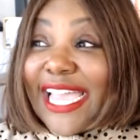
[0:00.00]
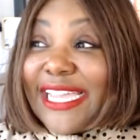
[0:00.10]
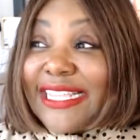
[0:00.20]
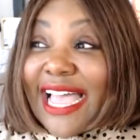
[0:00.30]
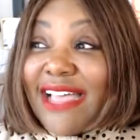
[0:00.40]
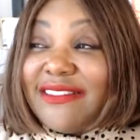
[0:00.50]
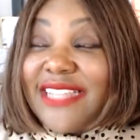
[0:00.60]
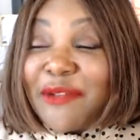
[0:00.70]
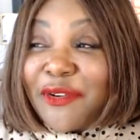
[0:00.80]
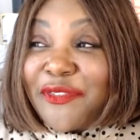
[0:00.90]

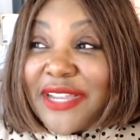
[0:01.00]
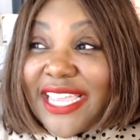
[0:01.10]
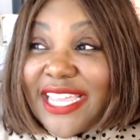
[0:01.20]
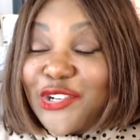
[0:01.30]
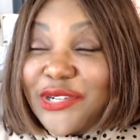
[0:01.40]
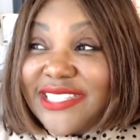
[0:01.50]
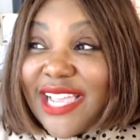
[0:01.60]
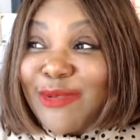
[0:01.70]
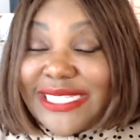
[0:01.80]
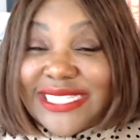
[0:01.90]
I'll never forget,
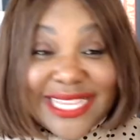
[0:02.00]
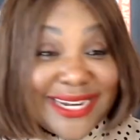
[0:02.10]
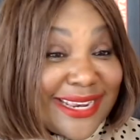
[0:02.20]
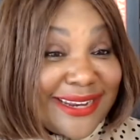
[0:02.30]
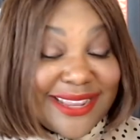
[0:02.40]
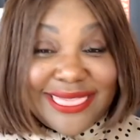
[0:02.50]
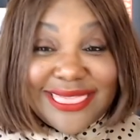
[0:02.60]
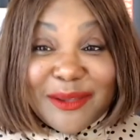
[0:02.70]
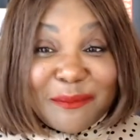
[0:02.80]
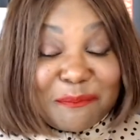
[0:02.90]
Chris. I was sitting
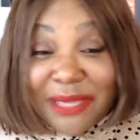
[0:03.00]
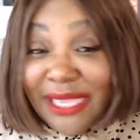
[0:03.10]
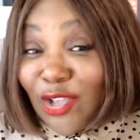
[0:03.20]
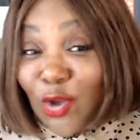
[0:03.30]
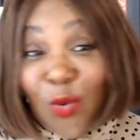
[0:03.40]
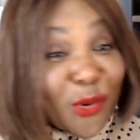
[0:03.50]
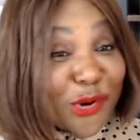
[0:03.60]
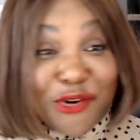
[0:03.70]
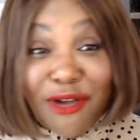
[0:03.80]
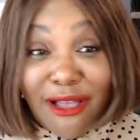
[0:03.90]
in the big
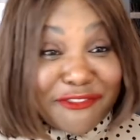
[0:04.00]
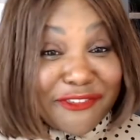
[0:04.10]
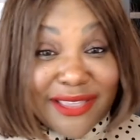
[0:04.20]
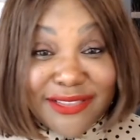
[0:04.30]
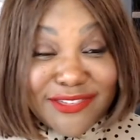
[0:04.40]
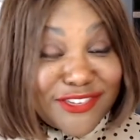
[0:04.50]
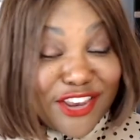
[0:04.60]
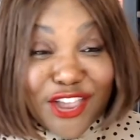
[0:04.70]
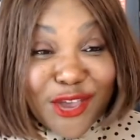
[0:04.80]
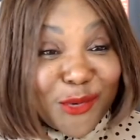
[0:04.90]
corner office,
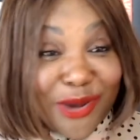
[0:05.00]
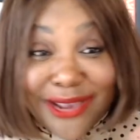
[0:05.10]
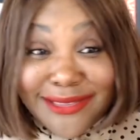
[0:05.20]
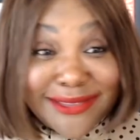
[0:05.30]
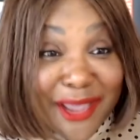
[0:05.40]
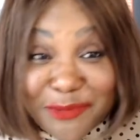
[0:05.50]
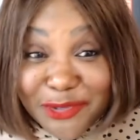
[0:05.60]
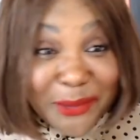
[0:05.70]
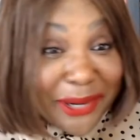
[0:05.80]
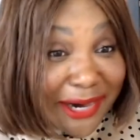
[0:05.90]
you know, right at
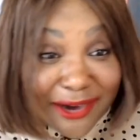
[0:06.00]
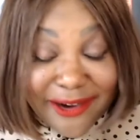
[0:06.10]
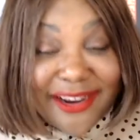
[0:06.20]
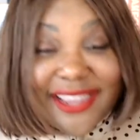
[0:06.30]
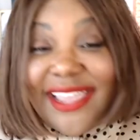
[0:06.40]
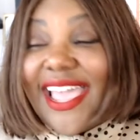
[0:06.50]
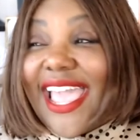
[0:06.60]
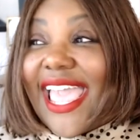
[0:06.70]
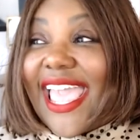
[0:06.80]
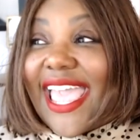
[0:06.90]
Times Square,
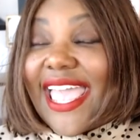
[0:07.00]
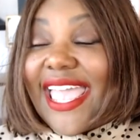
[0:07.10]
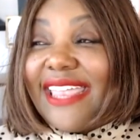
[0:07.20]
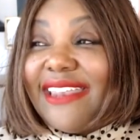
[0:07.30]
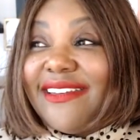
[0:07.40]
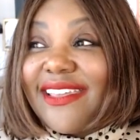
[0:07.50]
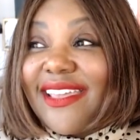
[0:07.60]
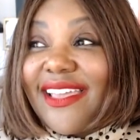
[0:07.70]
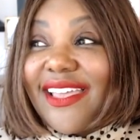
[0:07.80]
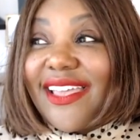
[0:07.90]
and
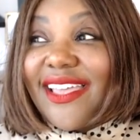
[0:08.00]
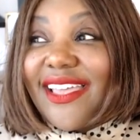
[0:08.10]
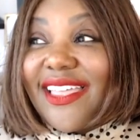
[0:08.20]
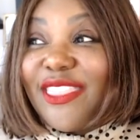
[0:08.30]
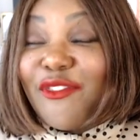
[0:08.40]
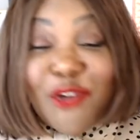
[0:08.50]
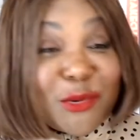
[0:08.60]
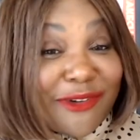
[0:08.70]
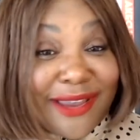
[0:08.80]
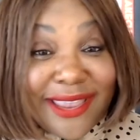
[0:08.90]
the
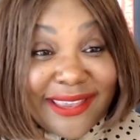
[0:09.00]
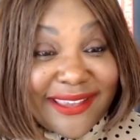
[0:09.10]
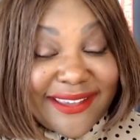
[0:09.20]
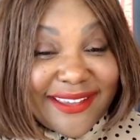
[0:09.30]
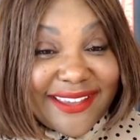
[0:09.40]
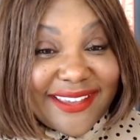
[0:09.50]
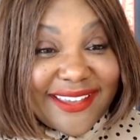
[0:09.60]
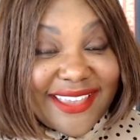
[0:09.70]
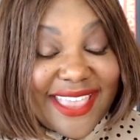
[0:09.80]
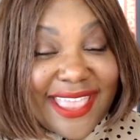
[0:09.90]
phone rang,
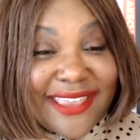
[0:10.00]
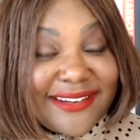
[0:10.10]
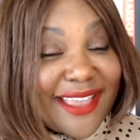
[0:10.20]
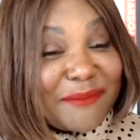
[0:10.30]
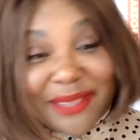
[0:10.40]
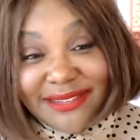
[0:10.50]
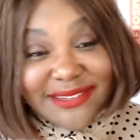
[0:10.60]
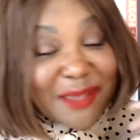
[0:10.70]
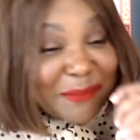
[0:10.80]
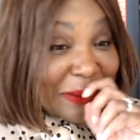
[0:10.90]
and I
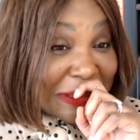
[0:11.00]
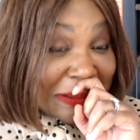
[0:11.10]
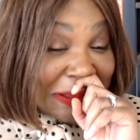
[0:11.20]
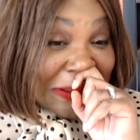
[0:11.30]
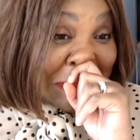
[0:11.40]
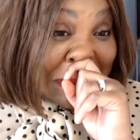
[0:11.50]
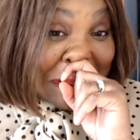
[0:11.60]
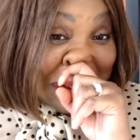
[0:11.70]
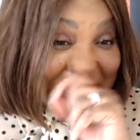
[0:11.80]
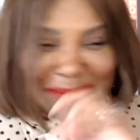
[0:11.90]
picked up, and it was a
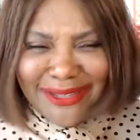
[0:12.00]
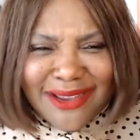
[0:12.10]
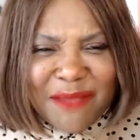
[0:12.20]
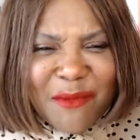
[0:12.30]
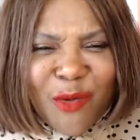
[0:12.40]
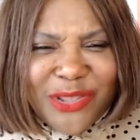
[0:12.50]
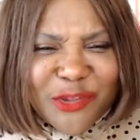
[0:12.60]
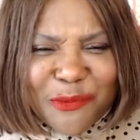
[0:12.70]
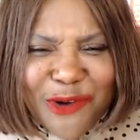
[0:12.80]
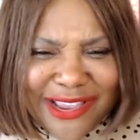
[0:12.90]
recruiter. And I'm
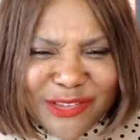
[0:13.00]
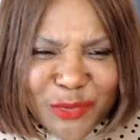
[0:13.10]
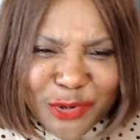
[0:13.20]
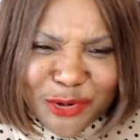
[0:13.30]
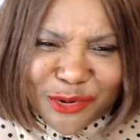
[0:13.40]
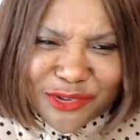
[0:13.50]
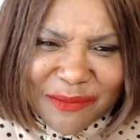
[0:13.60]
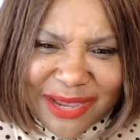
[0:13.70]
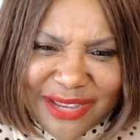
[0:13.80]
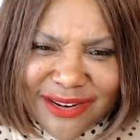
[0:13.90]
always surprised when
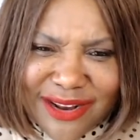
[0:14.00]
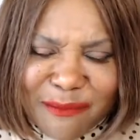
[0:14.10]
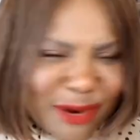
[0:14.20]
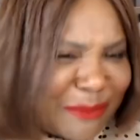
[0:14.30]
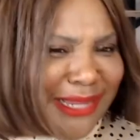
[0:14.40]
recruiters get my number.